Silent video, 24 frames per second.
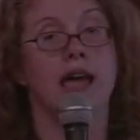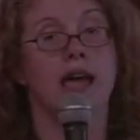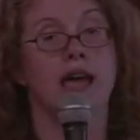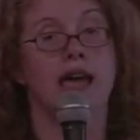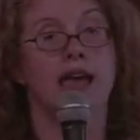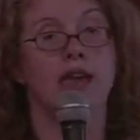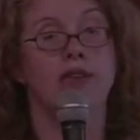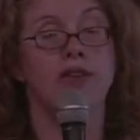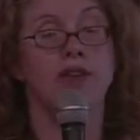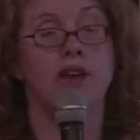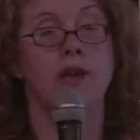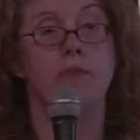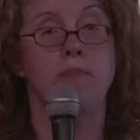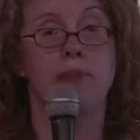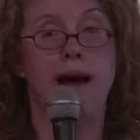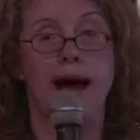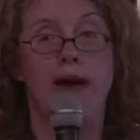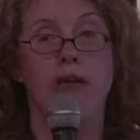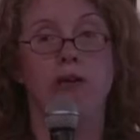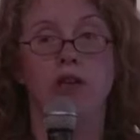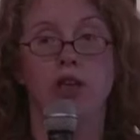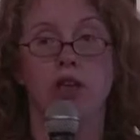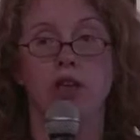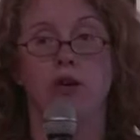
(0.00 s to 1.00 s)
is it
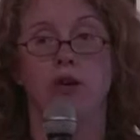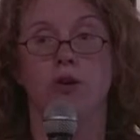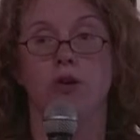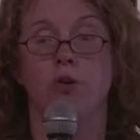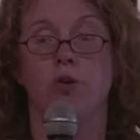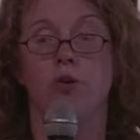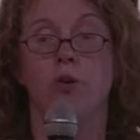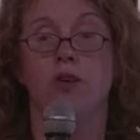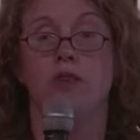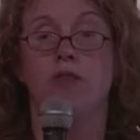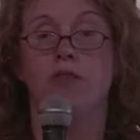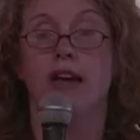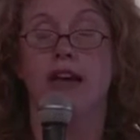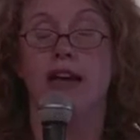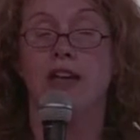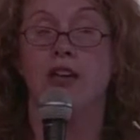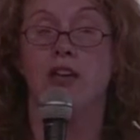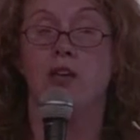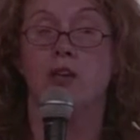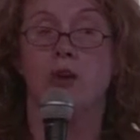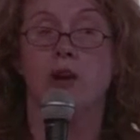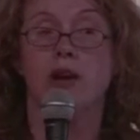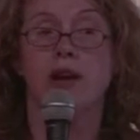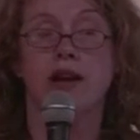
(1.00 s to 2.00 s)
about you that
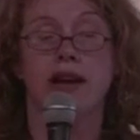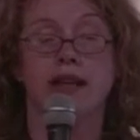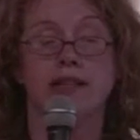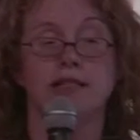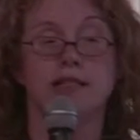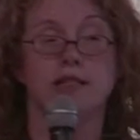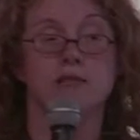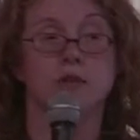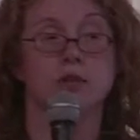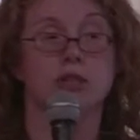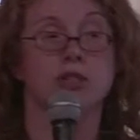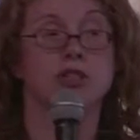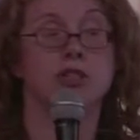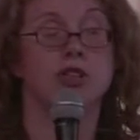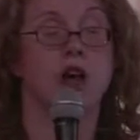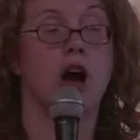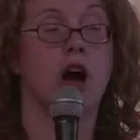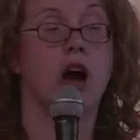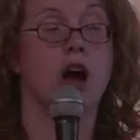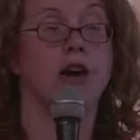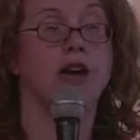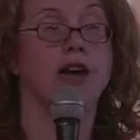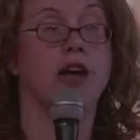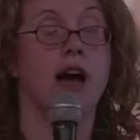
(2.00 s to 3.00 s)
your customers
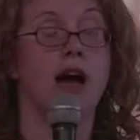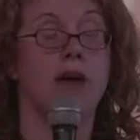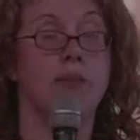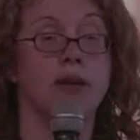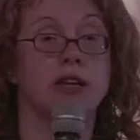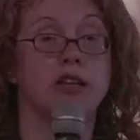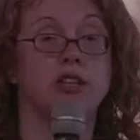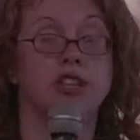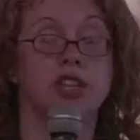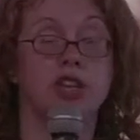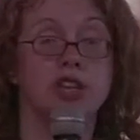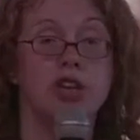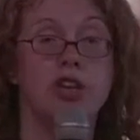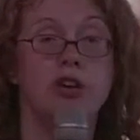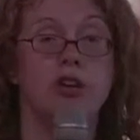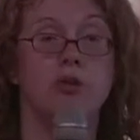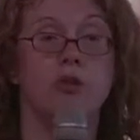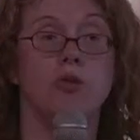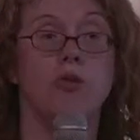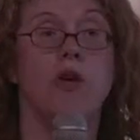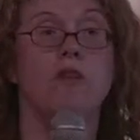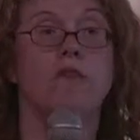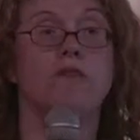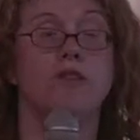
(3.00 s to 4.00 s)
are coming to
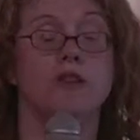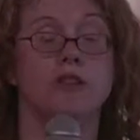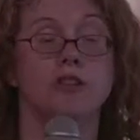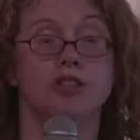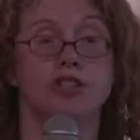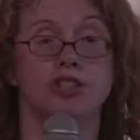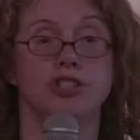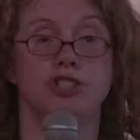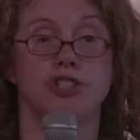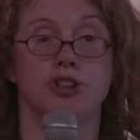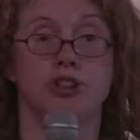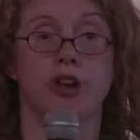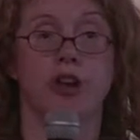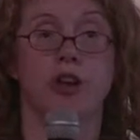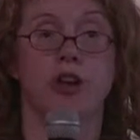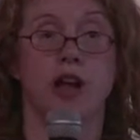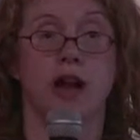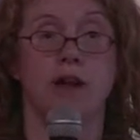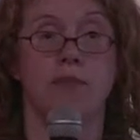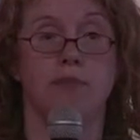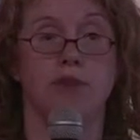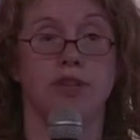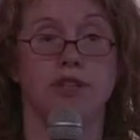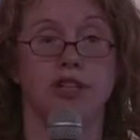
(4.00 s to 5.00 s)
you versus your
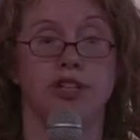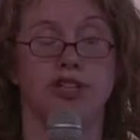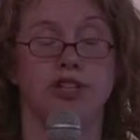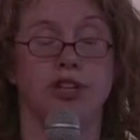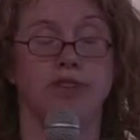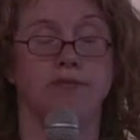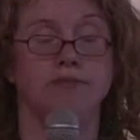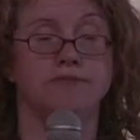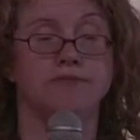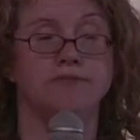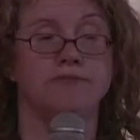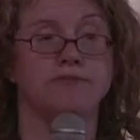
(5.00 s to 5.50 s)
competition?